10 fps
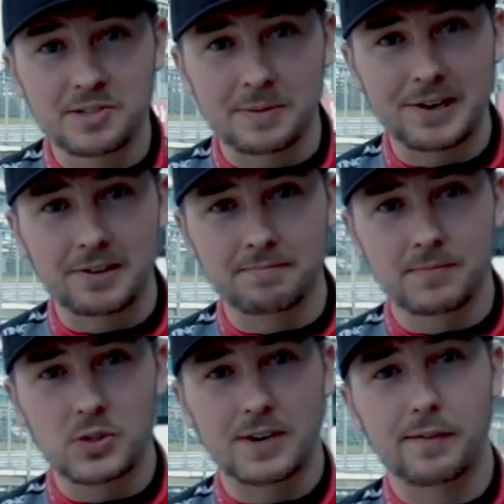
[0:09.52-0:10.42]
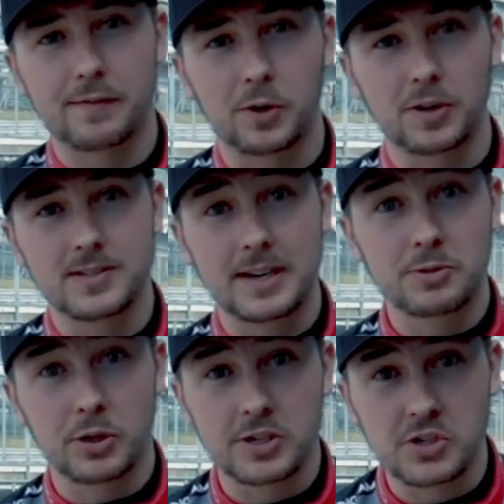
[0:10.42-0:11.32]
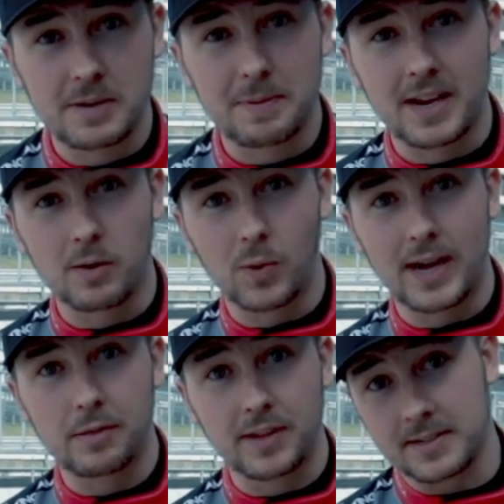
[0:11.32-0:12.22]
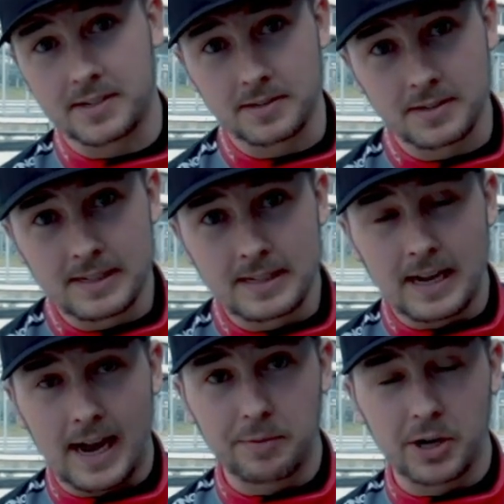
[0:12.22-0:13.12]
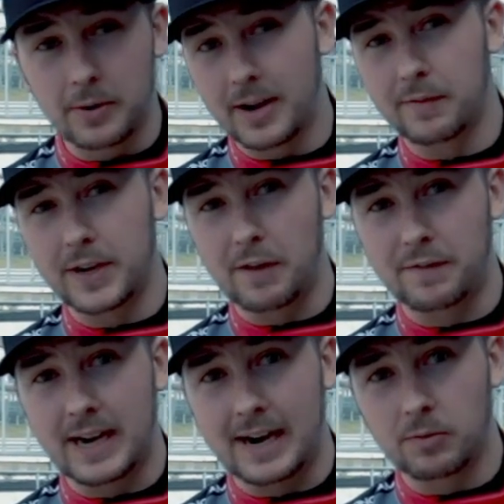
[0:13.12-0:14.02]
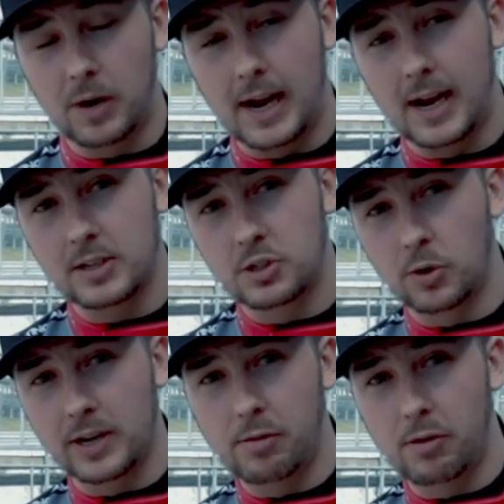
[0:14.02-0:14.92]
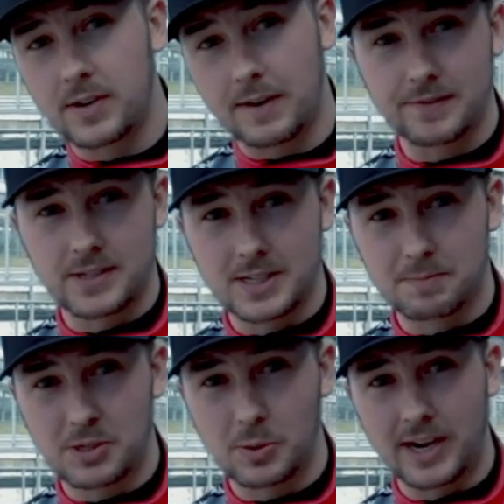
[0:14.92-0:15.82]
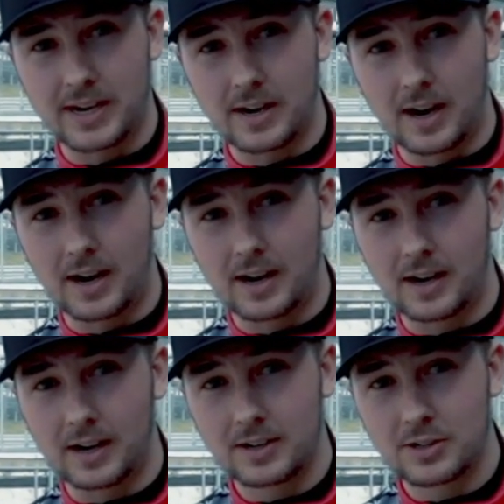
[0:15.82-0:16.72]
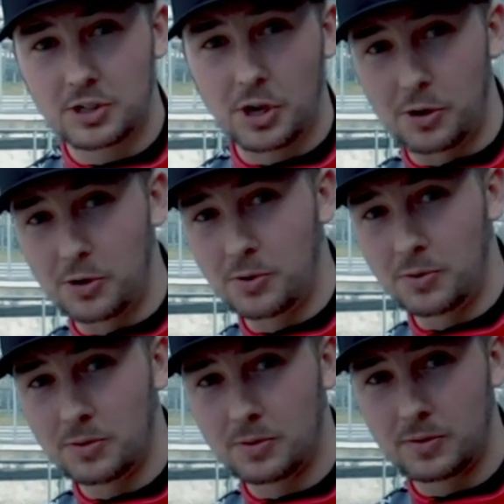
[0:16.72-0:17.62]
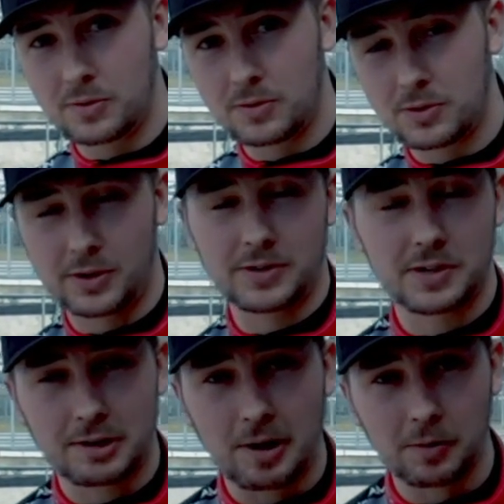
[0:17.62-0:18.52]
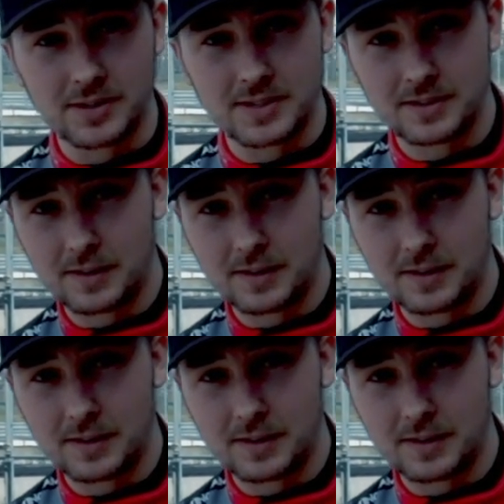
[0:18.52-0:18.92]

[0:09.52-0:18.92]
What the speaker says: Tom Ingram, driver for Team Toyota GB with Ginsters. I'm going to do a little video for you now, talking through the differences between our two Toyota Corollas.